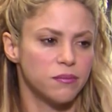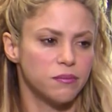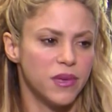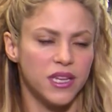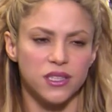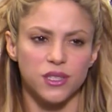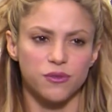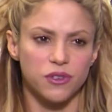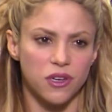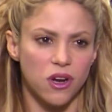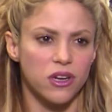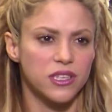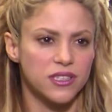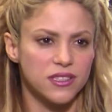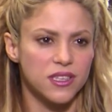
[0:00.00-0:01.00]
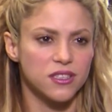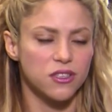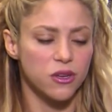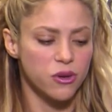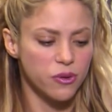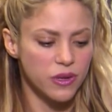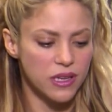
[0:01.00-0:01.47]
many different audiences,
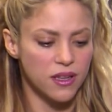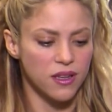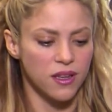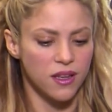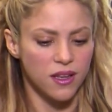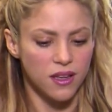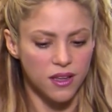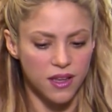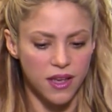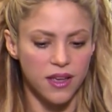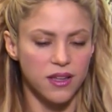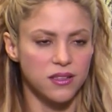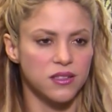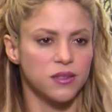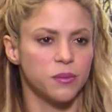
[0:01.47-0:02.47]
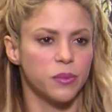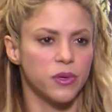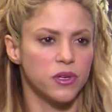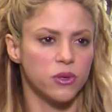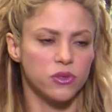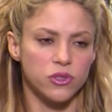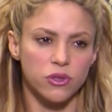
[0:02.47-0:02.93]
not only kids
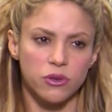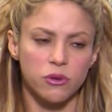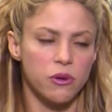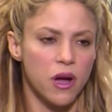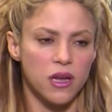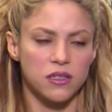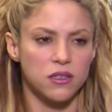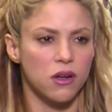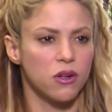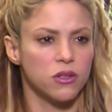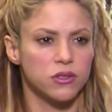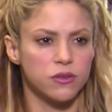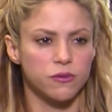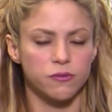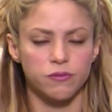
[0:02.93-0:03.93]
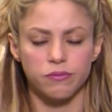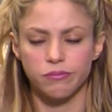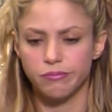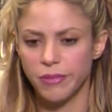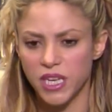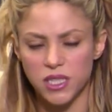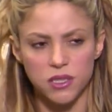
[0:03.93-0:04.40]
but also adults of
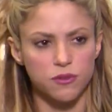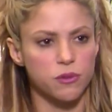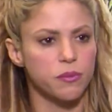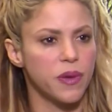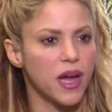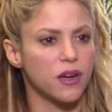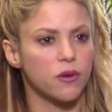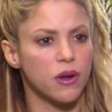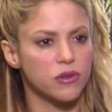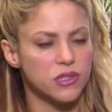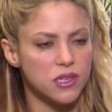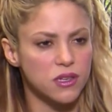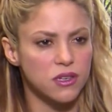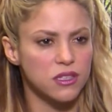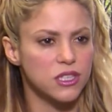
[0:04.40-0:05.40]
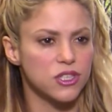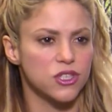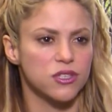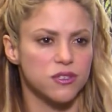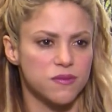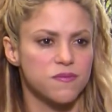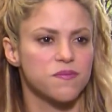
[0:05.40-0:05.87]
many different backgrounds and
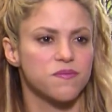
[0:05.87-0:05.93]
conditions.